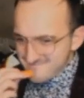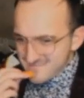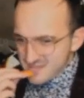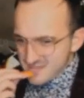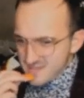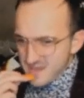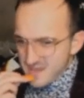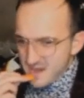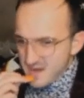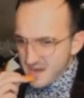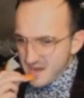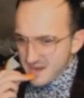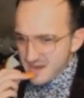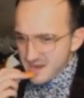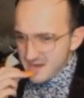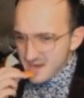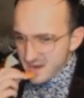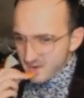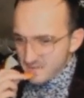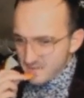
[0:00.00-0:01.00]

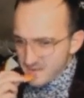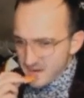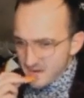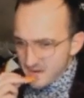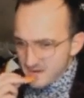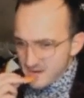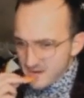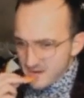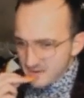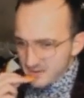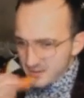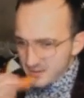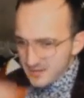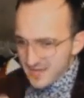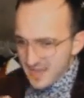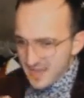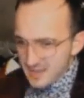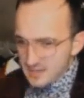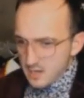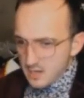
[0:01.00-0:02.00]
No. You're
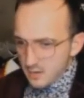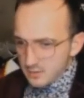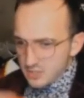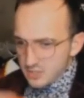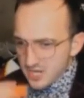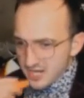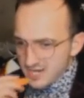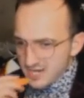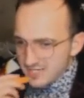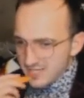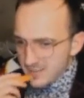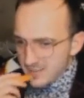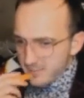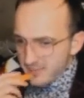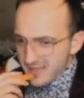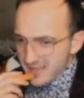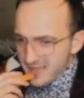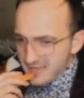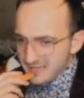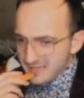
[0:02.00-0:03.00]
not. No, he's not
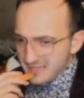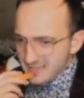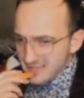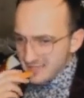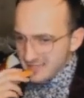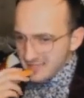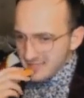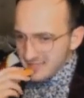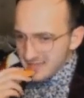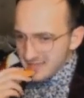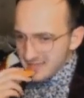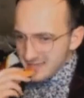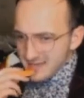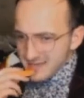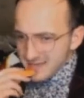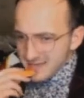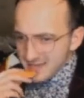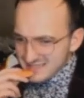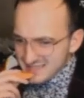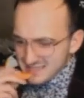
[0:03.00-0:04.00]
black. No,
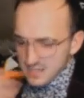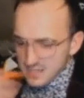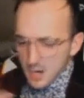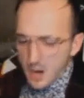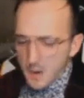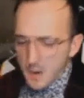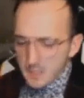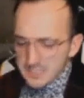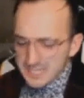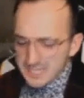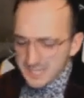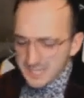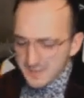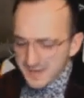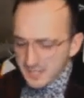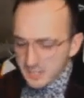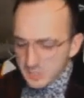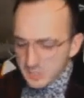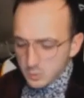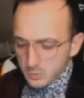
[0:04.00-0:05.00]
I'm going to take it
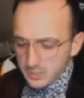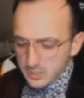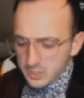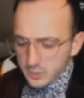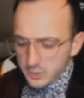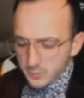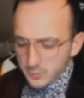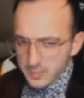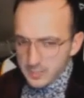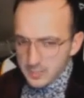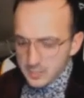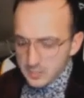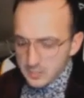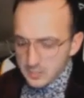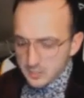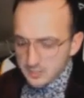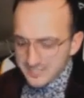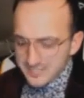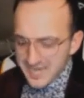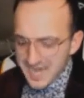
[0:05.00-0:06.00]
back. You're 23.
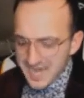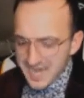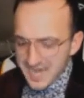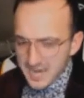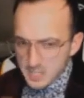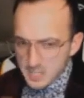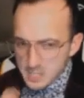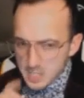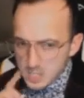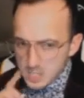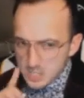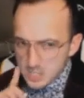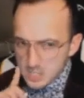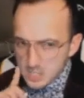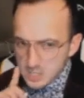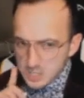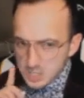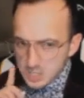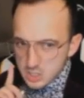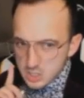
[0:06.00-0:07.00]
You're tan.
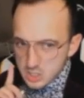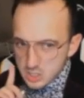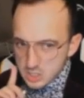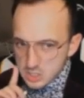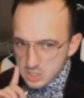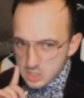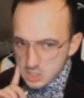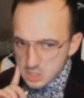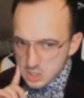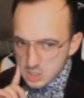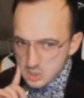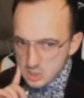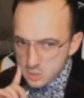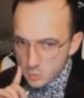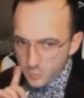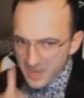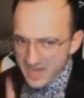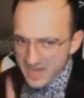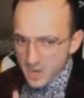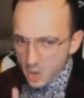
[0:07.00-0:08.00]
You
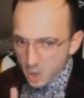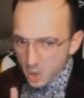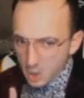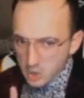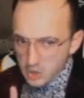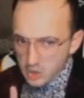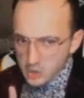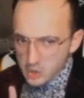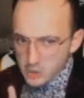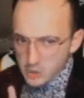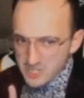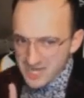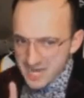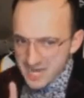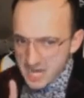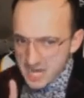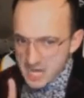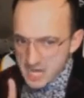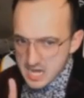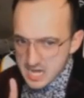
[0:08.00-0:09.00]
weigh
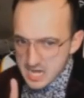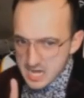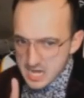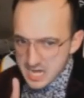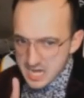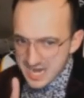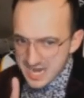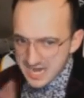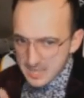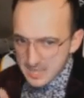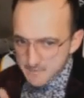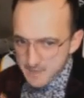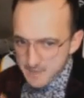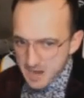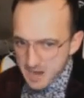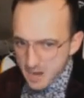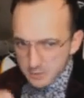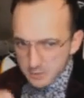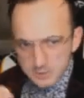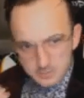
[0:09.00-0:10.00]
180
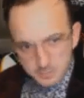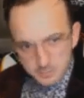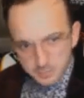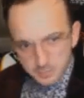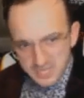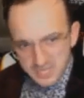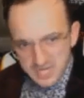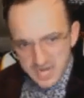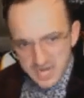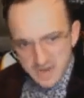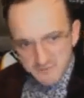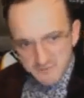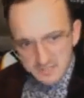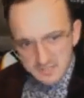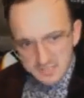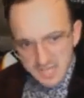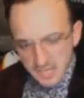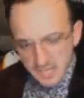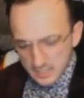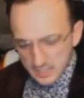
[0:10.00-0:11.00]
pounds. Pretty heavy
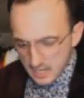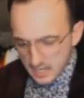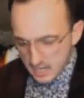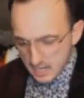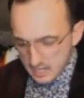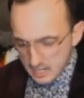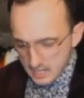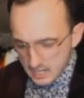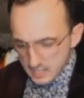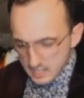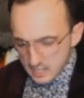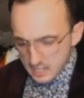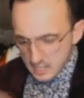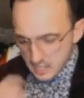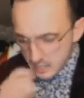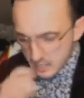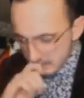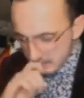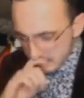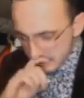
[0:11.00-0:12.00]
set guy.
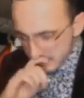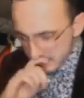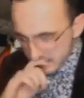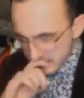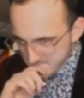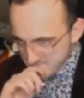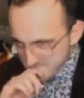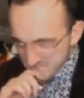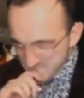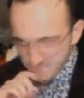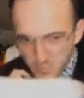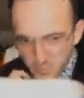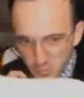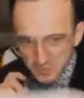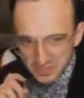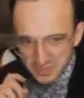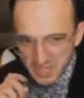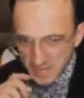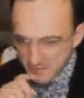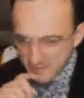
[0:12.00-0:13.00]
Full
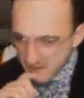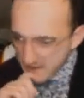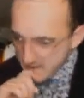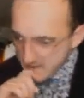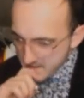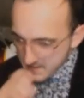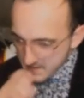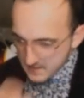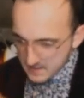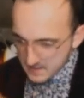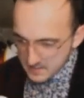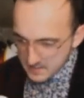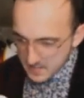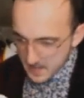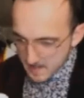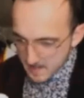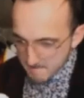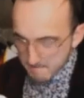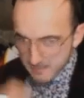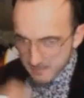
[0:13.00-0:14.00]
set of hair.
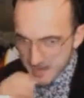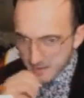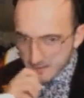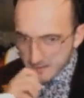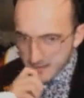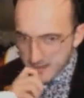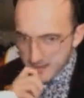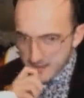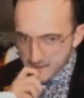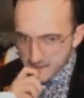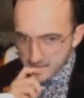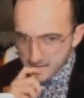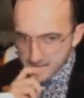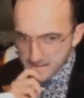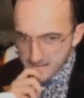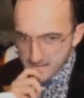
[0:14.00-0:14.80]
Brown hair.